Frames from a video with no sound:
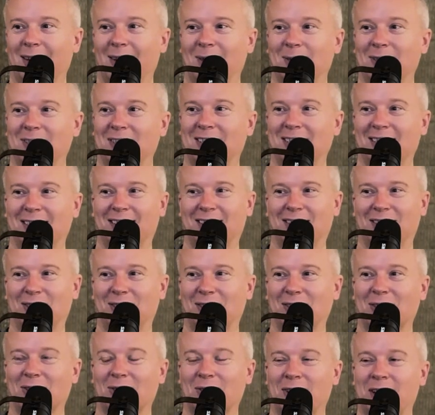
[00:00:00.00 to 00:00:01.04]
It was just
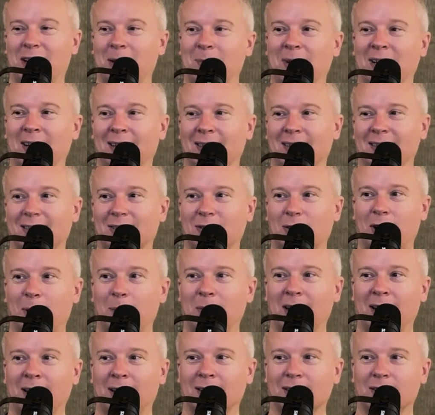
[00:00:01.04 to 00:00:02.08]
screaming
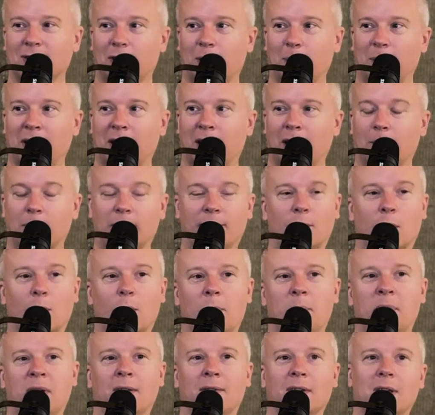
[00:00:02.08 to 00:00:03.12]
in and screaming out. Before we
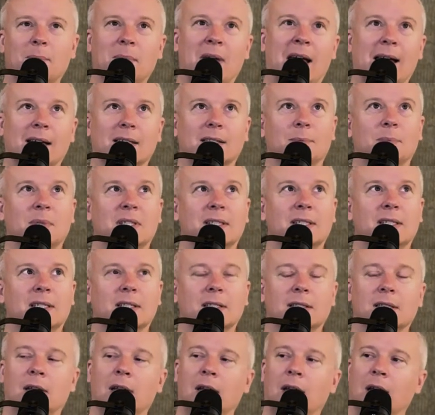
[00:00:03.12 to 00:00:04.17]
pivot back to
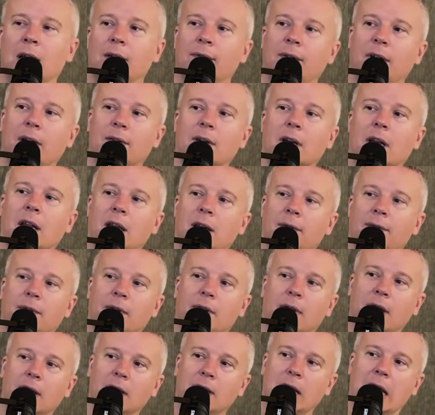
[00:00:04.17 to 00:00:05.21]
business, favorite gift
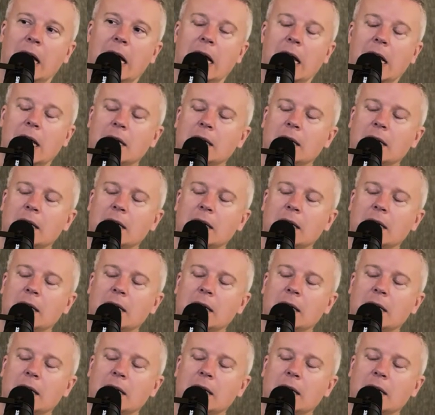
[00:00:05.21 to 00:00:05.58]
that you got?